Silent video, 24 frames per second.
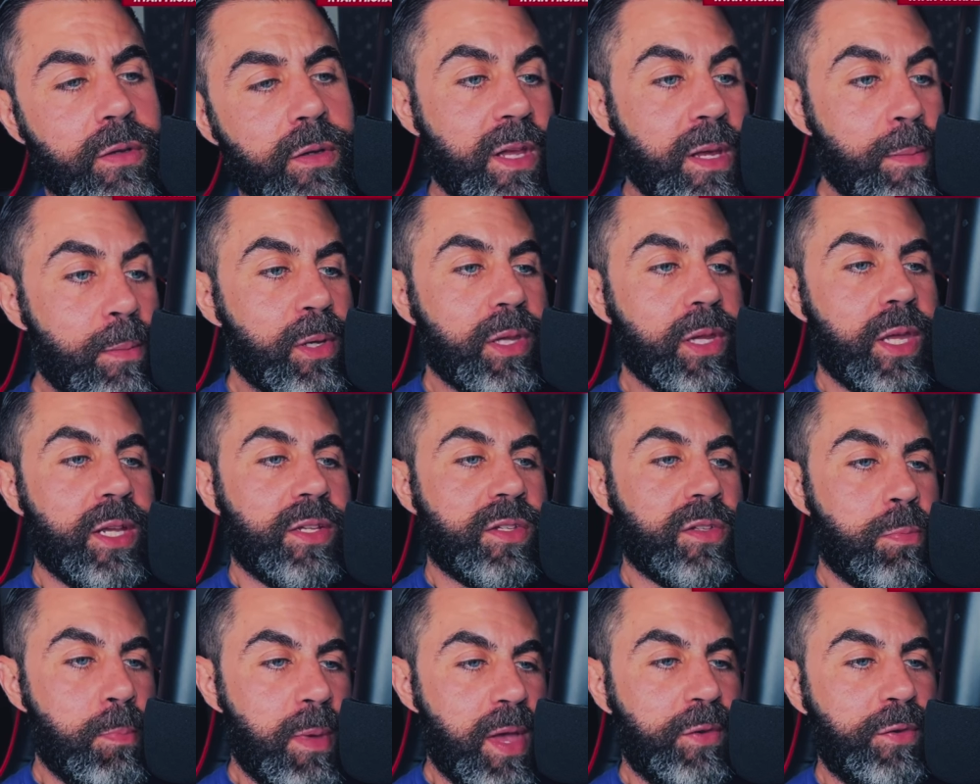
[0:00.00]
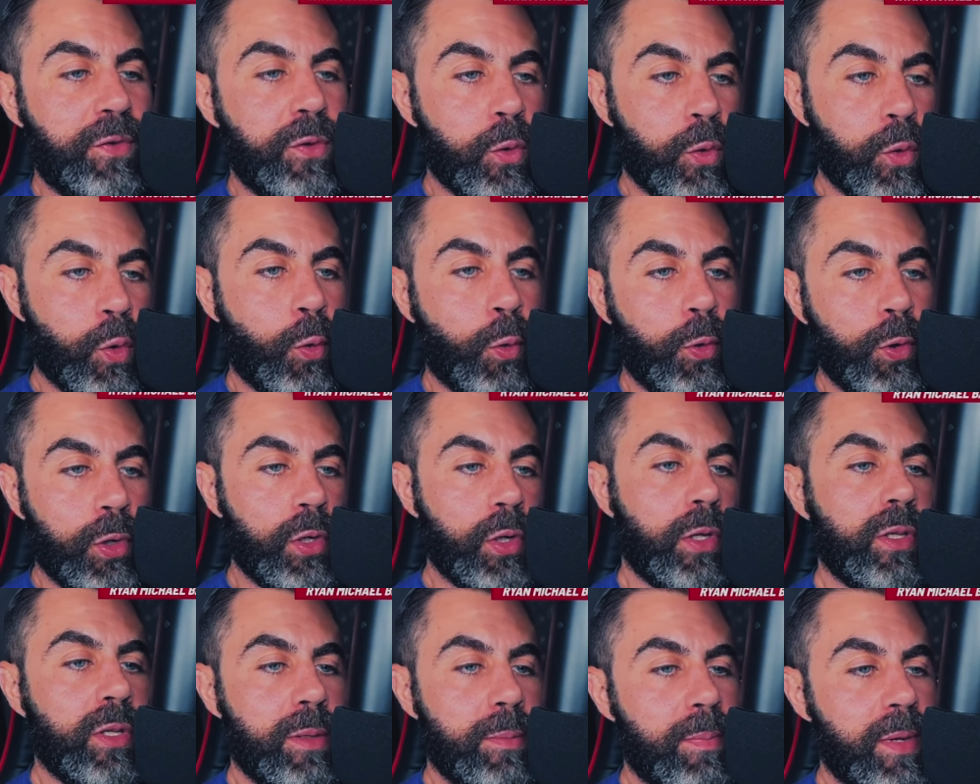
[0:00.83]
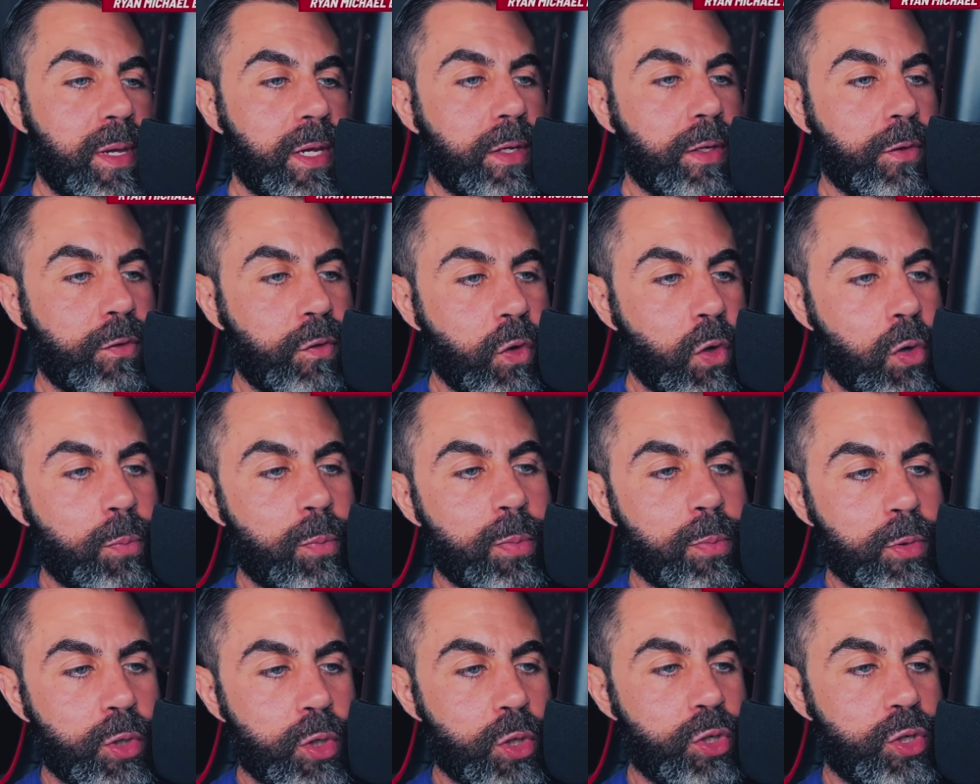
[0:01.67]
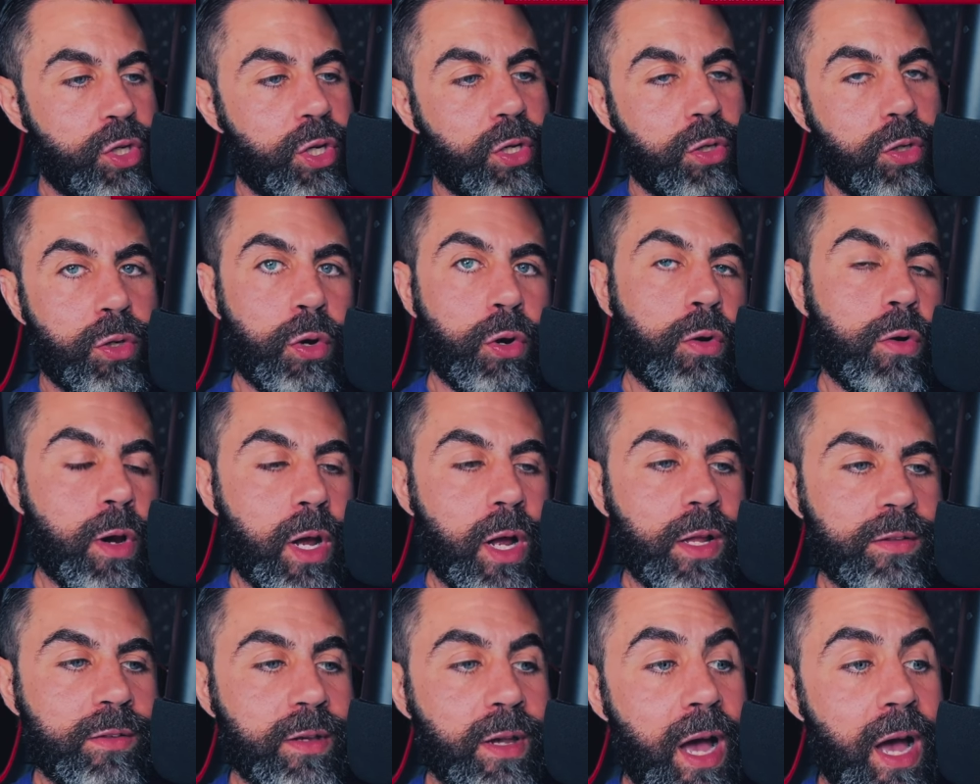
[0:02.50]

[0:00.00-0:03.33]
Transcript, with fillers: Stimulates mesocortical limbic dopaminergic neurons.